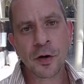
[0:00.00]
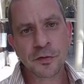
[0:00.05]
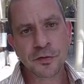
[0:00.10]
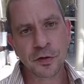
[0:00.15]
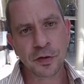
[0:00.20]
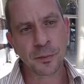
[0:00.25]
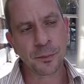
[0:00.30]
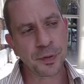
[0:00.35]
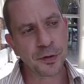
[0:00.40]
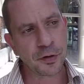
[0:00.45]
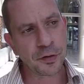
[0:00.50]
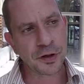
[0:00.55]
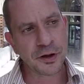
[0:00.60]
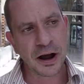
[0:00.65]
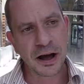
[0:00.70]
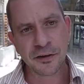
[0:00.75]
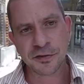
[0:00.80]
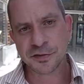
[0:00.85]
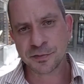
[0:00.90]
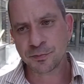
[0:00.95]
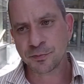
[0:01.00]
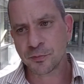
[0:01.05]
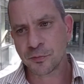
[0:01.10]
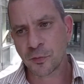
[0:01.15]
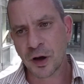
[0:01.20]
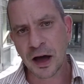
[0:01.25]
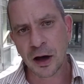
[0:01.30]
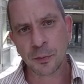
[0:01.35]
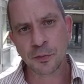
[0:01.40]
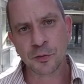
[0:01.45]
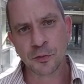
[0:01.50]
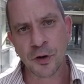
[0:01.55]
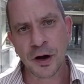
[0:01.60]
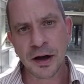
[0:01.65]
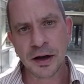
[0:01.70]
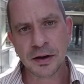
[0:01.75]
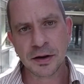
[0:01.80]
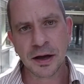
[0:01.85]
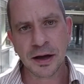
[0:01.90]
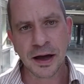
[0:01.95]
So the bill that I've helped
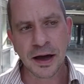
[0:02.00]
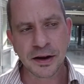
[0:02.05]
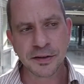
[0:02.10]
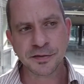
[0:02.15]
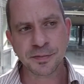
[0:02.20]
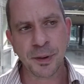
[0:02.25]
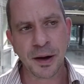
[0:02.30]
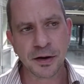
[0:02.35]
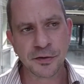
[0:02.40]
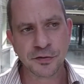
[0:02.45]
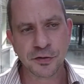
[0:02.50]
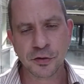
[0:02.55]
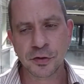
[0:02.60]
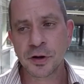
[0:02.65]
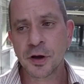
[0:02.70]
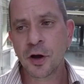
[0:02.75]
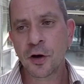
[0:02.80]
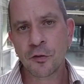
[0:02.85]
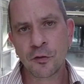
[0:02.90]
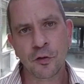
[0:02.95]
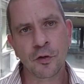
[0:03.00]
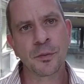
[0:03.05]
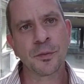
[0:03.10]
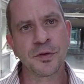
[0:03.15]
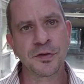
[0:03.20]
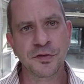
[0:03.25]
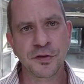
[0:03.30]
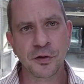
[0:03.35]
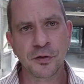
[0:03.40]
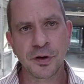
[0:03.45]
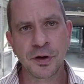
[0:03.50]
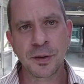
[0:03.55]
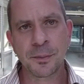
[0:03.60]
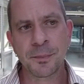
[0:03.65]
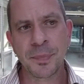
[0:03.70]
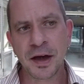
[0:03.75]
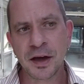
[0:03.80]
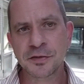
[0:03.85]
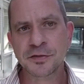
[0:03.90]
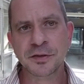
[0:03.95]
write and got sponsored for Missouri
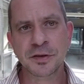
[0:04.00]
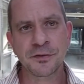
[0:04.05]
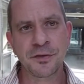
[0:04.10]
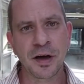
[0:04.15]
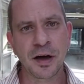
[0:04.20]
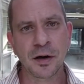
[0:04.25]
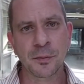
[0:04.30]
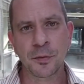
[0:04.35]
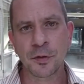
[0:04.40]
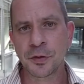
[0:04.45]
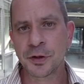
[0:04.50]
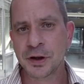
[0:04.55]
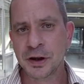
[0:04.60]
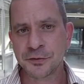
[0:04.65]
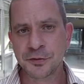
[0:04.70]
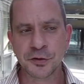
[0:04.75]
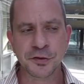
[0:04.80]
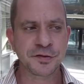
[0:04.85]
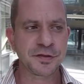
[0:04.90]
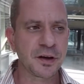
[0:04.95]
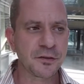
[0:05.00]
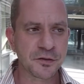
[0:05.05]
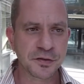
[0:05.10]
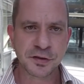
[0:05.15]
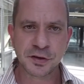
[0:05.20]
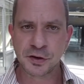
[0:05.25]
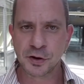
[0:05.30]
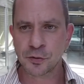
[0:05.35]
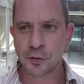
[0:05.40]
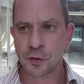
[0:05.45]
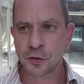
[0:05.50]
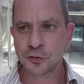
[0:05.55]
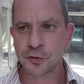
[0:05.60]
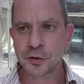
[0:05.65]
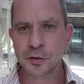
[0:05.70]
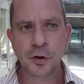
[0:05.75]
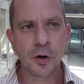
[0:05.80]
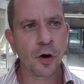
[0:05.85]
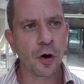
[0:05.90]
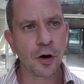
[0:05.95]
makes it available that if you're 17 or
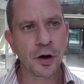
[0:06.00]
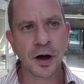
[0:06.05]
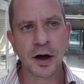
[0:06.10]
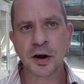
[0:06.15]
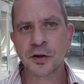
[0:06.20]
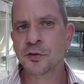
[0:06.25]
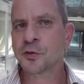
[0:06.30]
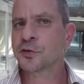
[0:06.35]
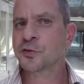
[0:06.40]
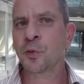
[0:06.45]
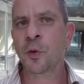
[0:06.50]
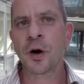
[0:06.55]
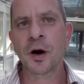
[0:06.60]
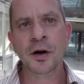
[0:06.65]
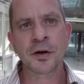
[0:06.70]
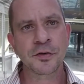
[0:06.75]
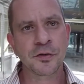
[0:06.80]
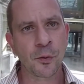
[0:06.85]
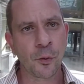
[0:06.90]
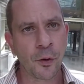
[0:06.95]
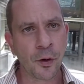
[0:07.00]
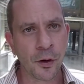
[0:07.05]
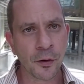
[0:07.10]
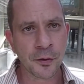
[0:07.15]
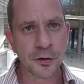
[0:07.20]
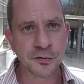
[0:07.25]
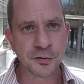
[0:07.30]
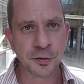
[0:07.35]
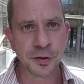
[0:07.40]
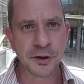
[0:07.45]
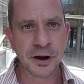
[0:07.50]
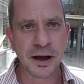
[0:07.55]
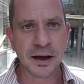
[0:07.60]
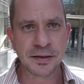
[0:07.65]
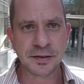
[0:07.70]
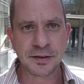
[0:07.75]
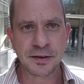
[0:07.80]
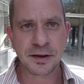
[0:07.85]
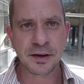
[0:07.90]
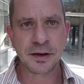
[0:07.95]
older, all you got to do is walk into Walgreens with an
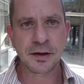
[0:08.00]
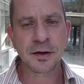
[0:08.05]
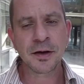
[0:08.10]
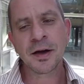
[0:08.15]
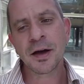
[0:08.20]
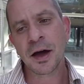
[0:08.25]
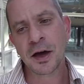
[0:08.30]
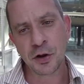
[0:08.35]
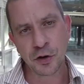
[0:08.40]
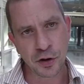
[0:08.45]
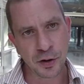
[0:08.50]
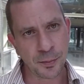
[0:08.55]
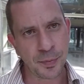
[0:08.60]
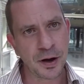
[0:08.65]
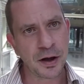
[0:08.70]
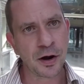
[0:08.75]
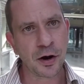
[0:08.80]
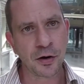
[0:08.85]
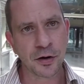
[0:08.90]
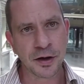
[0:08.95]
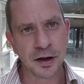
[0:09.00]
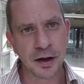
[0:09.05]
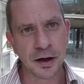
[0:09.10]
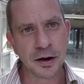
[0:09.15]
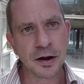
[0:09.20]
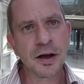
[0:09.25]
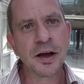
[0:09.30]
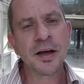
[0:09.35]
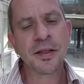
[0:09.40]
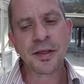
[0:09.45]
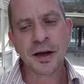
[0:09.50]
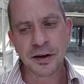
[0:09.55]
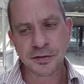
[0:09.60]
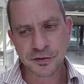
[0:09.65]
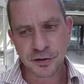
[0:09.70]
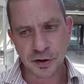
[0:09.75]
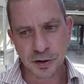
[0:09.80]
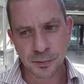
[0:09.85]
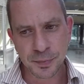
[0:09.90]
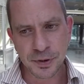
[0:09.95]
ID and you can buy Narcan. That's
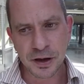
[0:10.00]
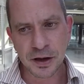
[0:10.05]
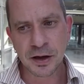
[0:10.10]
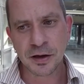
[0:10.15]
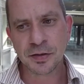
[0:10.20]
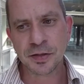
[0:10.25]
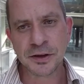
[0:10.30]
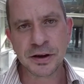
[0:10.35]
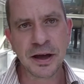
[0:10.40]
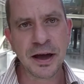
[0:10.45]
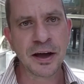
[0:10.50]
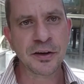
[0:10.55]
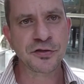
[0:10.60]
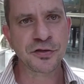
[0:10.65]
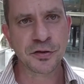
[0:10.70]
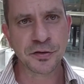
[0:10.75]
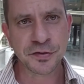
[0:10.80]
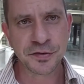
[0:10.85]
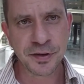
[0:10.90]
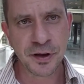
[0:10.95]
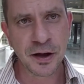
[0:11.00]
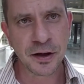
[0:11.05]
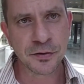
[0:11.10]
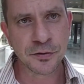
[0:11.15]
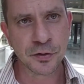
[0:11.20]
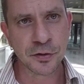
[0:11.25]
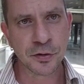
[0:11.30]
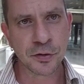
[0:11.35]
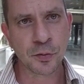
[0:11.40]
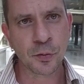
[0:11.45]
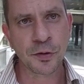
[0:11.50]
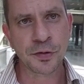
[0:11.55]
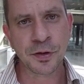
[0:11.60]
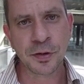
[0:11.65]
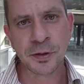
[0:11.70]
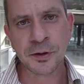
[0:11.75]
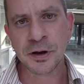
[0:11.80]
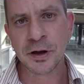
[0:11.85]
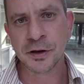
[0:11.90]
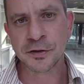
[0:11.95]
going to be the national standard
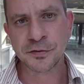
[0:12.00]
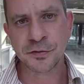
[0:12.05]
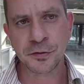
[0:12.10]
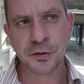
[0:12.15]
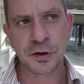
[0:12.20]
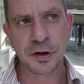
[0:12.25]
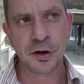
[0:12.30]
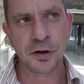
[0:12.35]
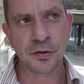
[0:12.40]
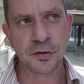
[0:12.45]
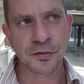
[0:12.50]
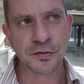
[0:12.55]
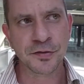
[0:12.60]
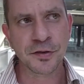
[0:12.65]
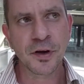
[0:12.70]
within the next 3 years.